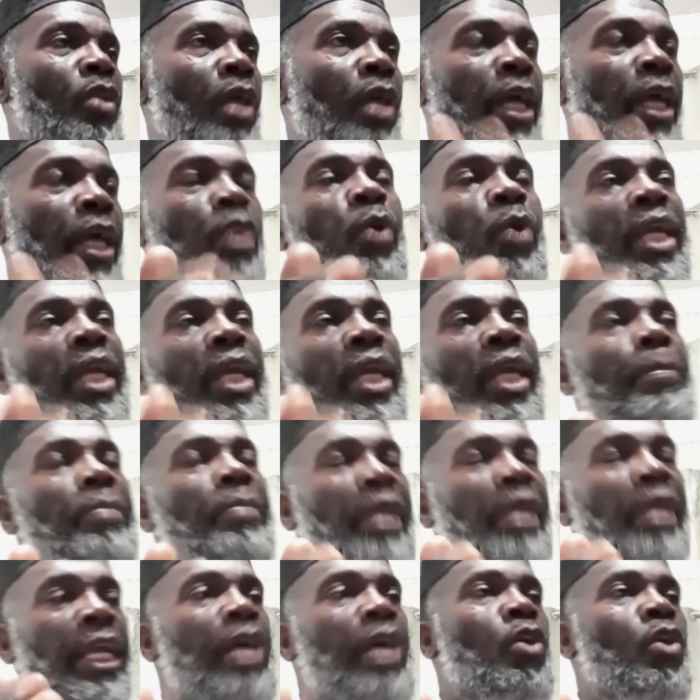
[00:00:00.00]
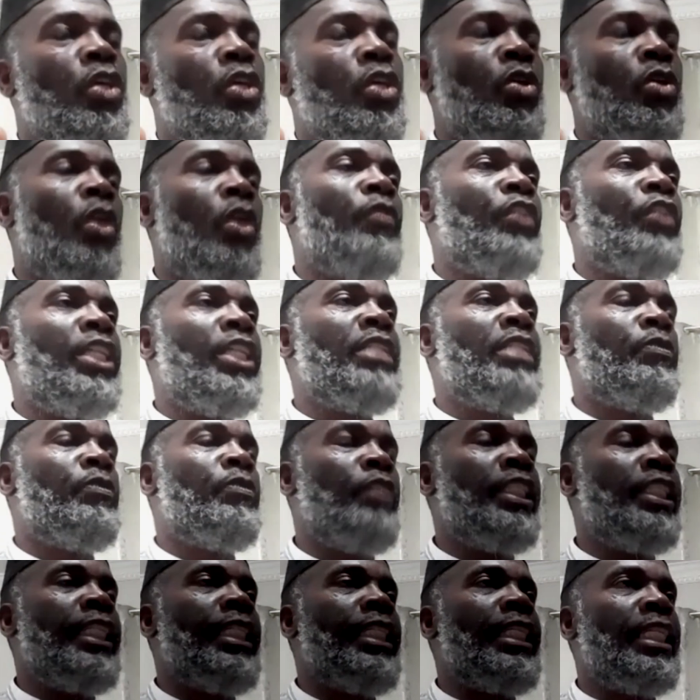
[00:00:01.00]
And we keep record of these
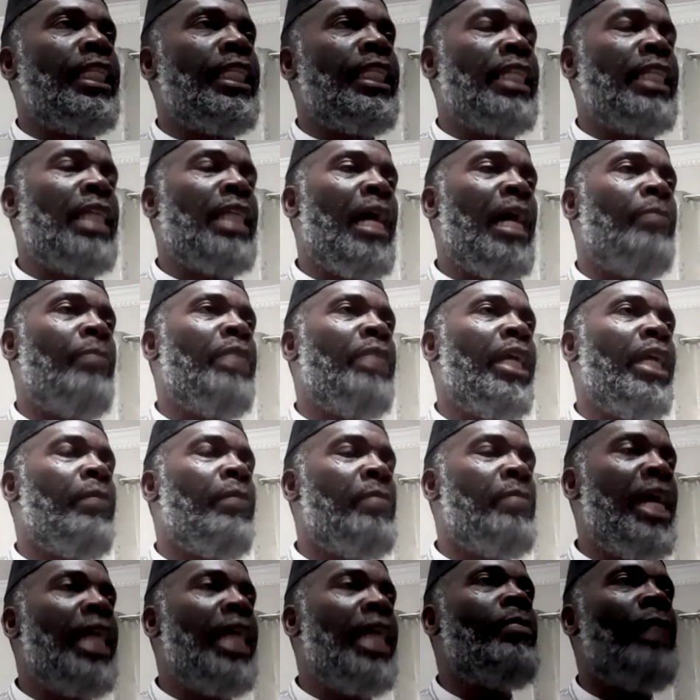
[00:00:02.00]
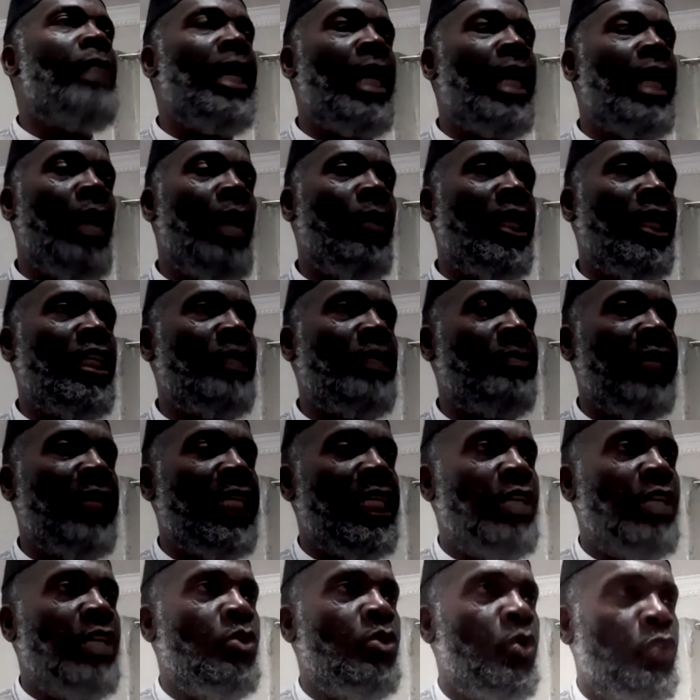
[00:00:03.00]
visits that are being made by our
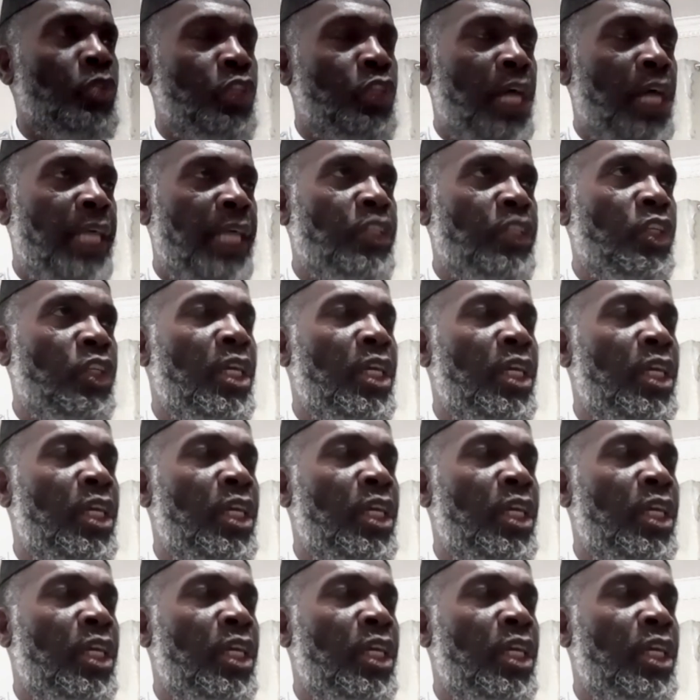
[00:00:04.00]
respected judge.